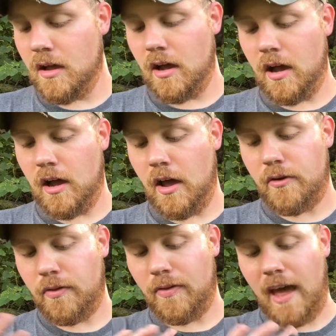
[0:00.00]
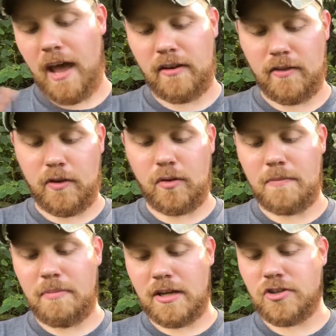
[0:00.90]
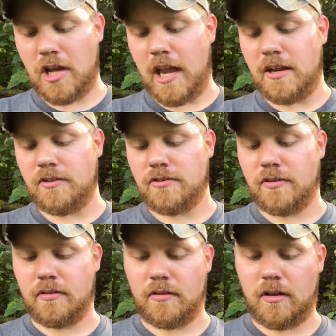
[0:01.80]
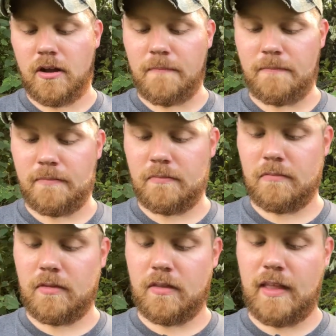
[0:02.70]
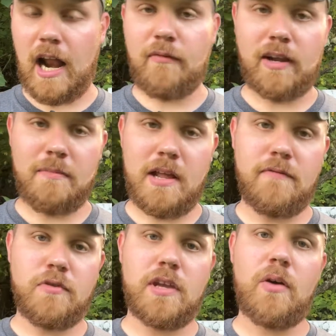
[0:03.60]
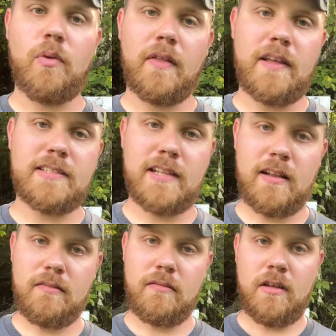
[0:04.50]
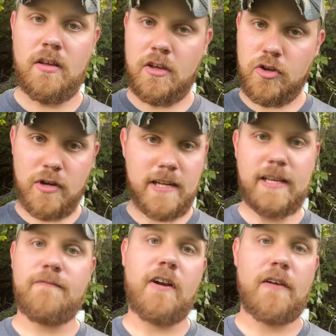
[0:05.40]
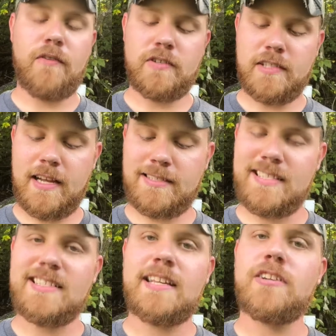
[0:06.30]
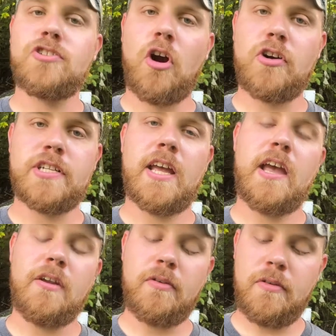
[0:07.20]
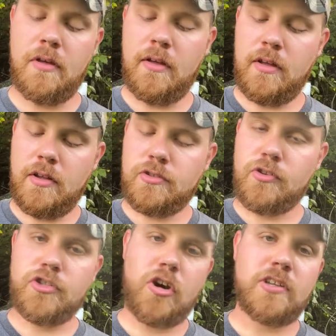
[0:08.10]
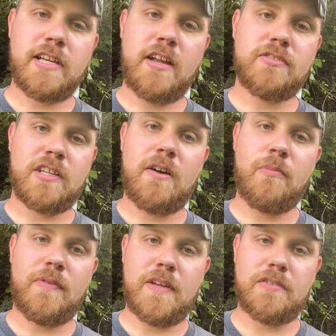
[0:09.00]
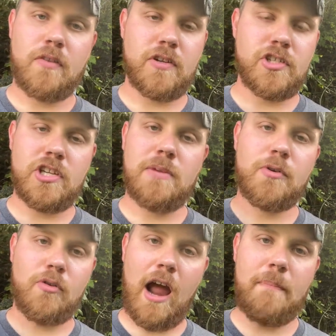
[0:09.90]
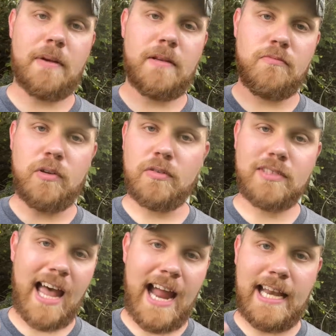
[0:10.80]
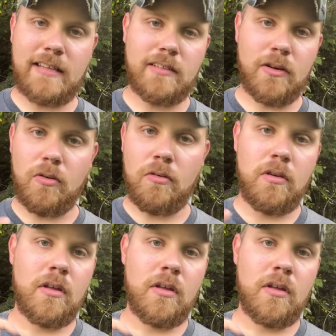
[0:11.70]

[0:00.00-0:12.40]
Other than that, the only big change that I recommend if you get one of these that you need to get very first thing is an extended charging handle. So the charging handles that come with these are the cheap, crappy, real tiny little